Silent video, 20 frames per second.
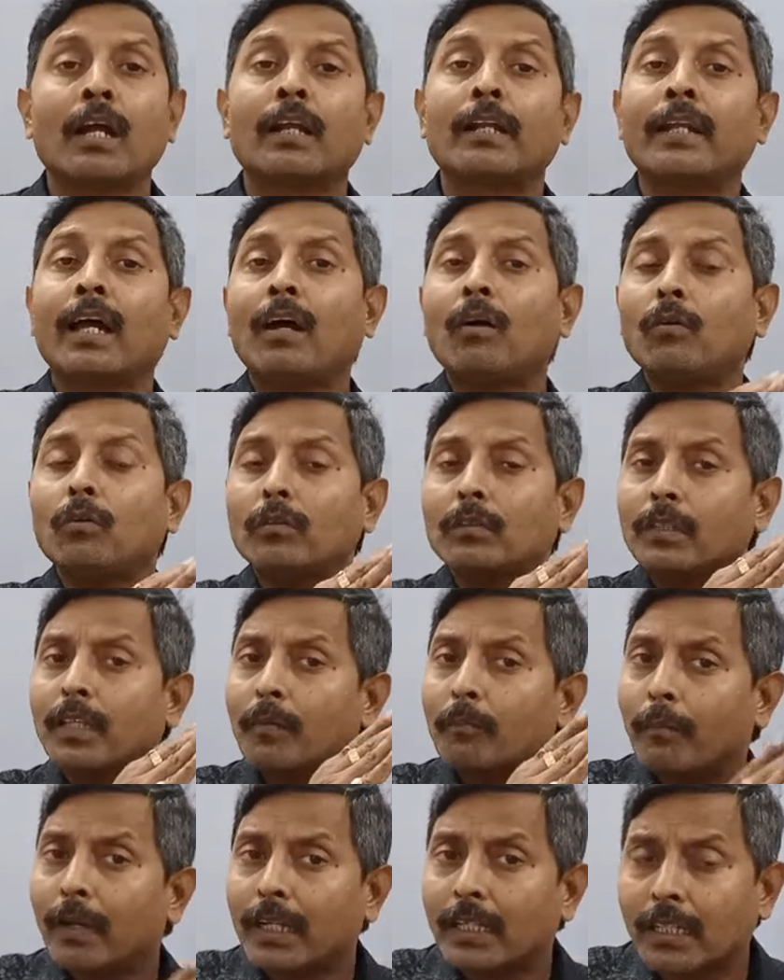Now
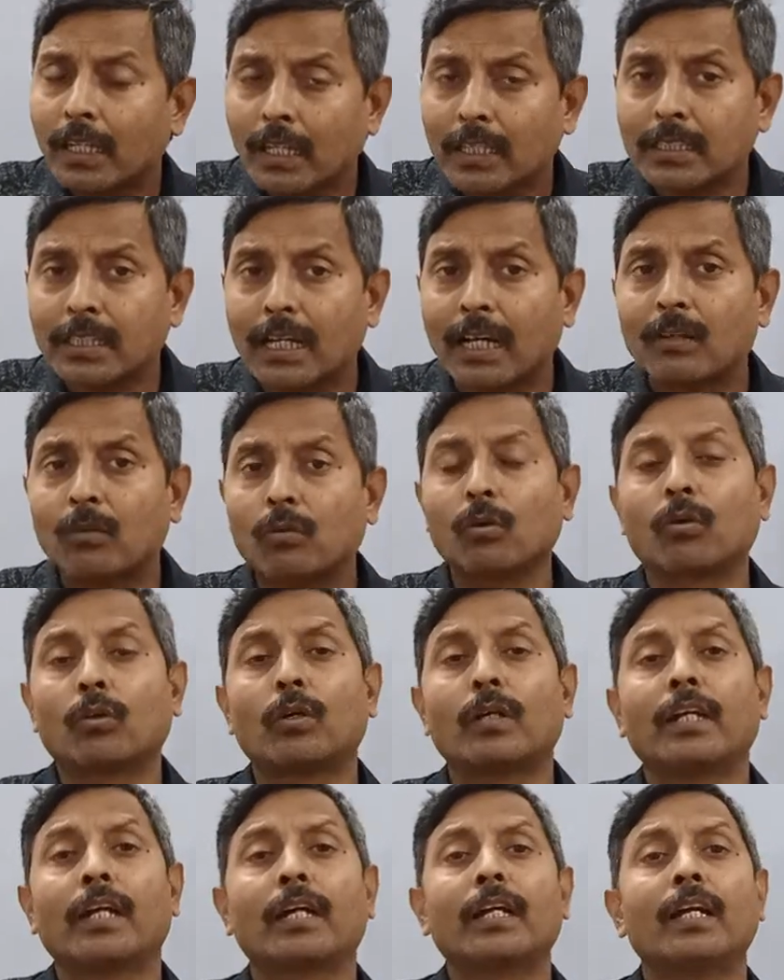the metals are
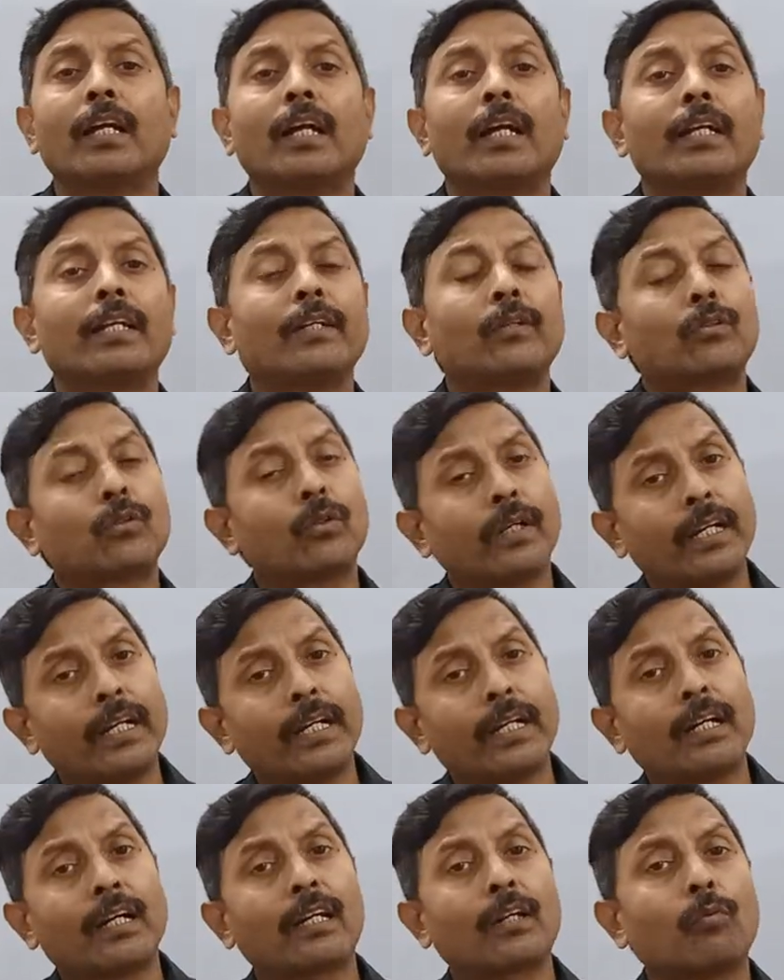corroded due to
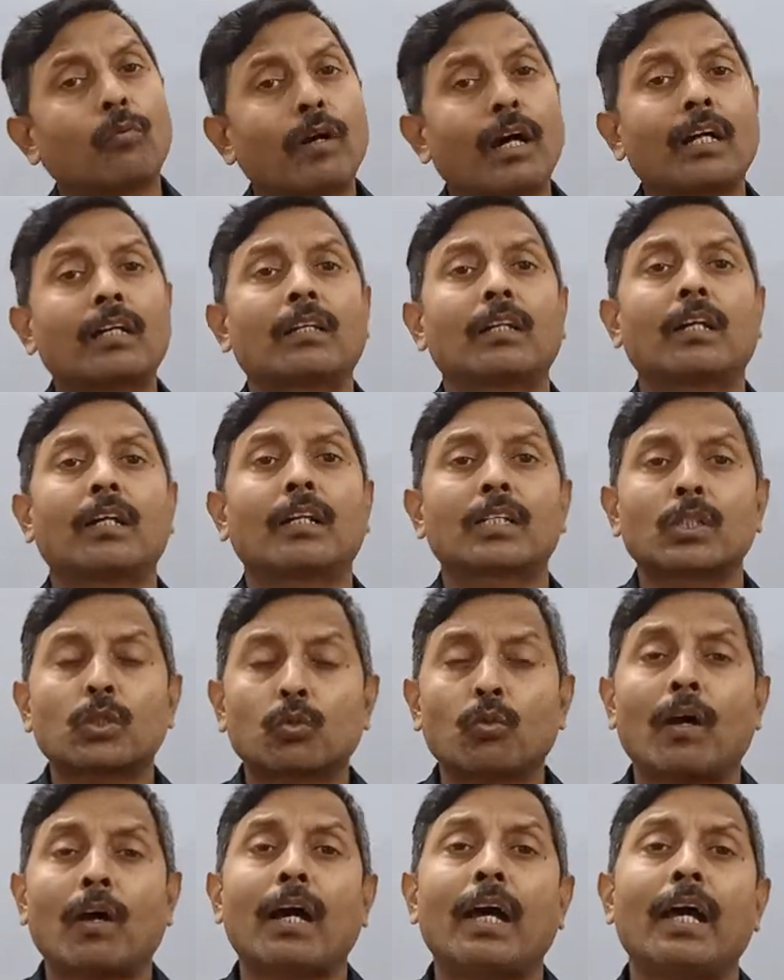air, water,
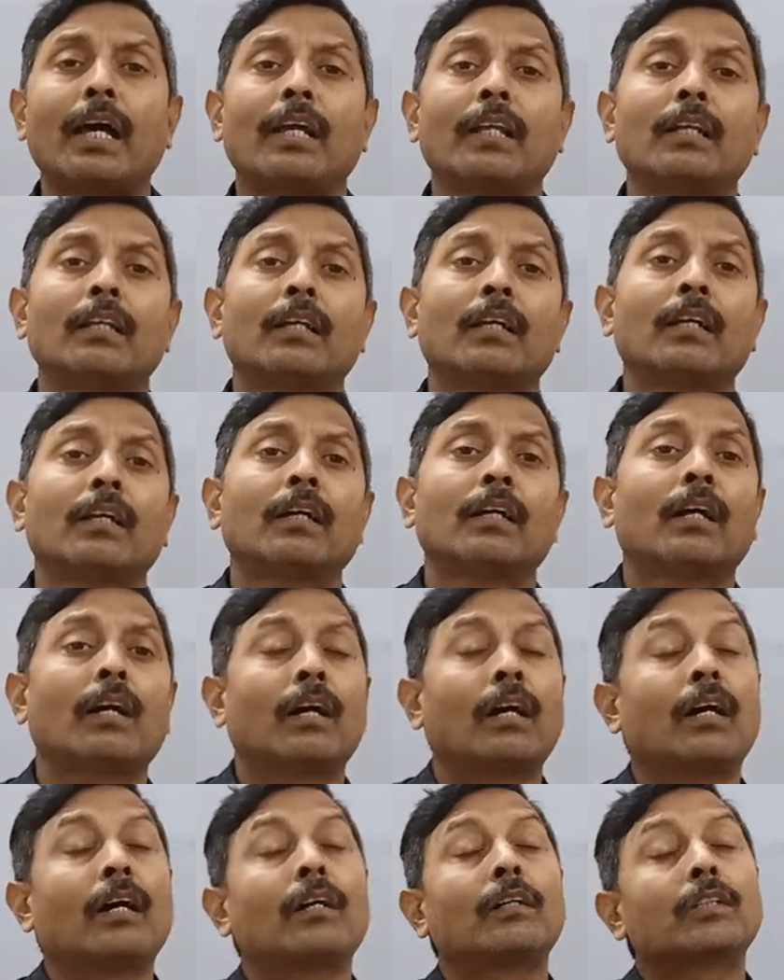soil,
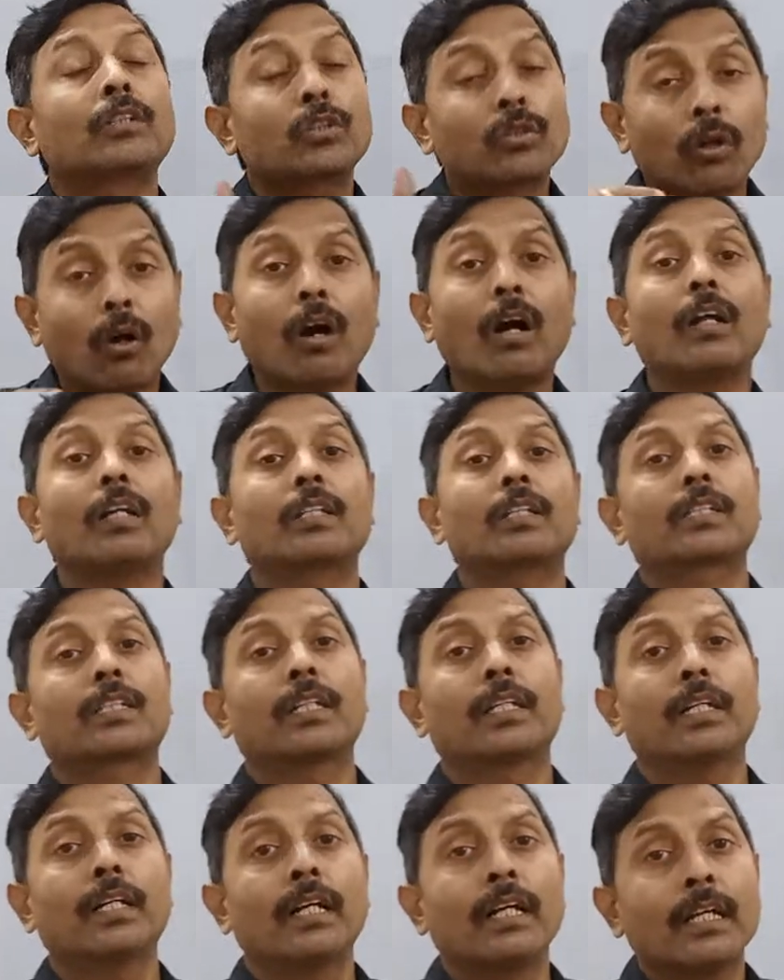salts,
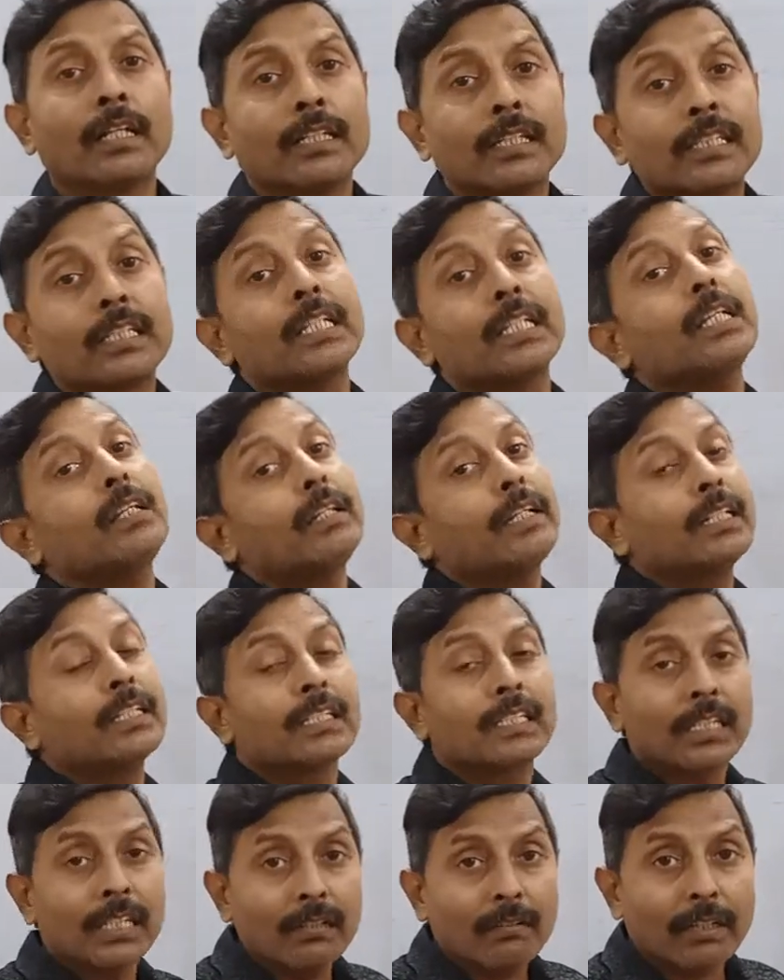
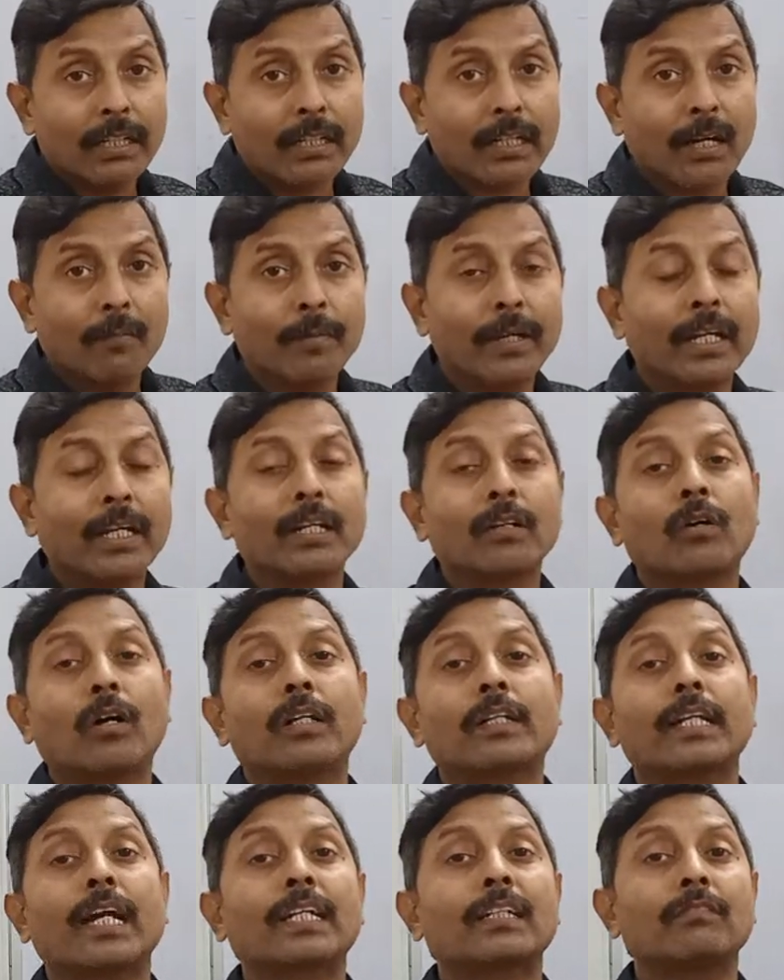sea coming in
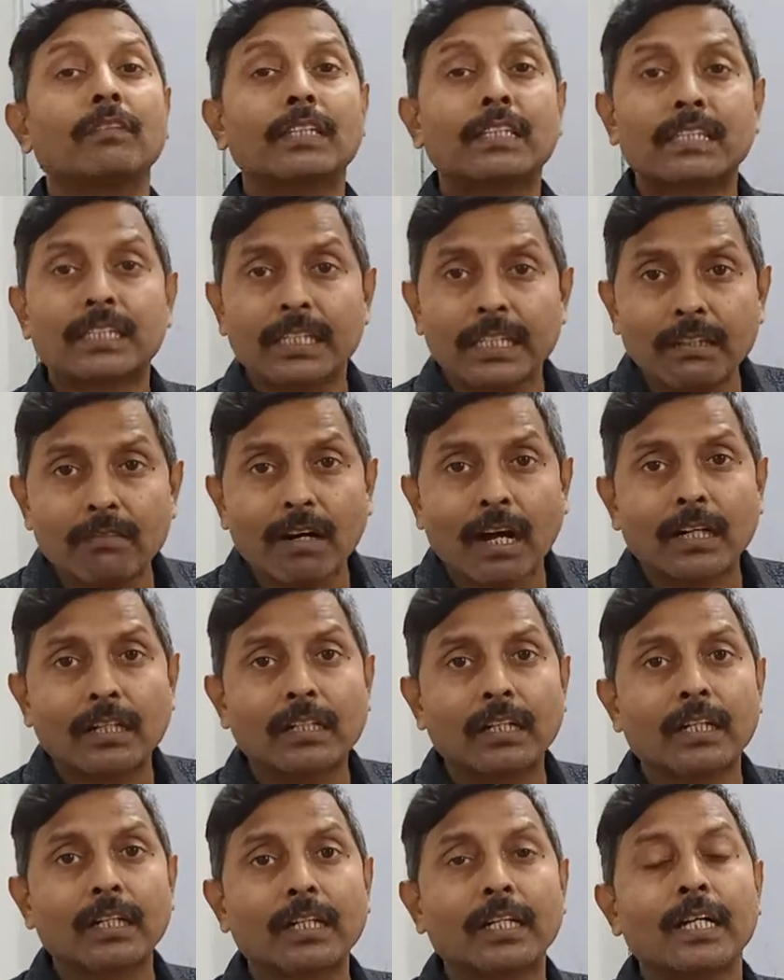contact with
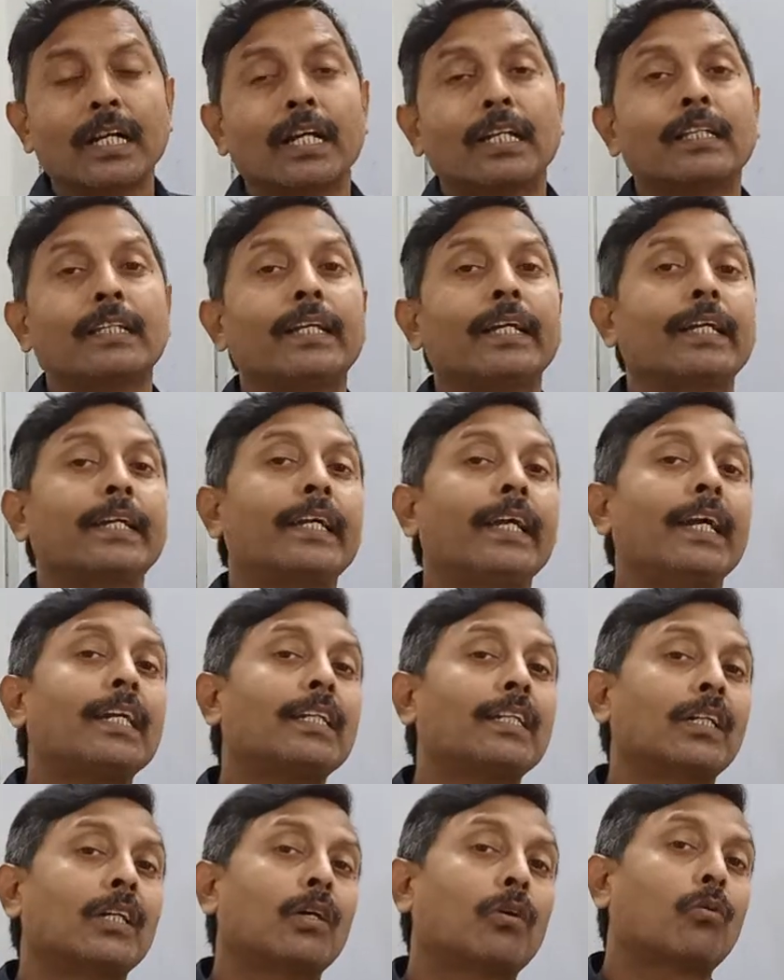seawater, they
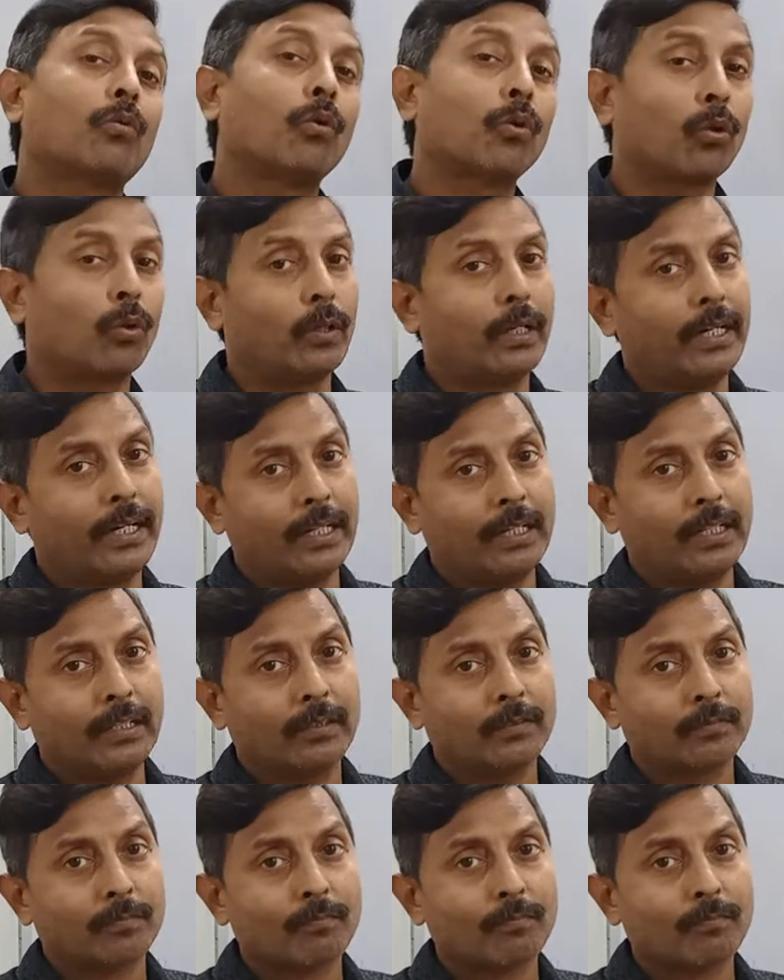get corroded.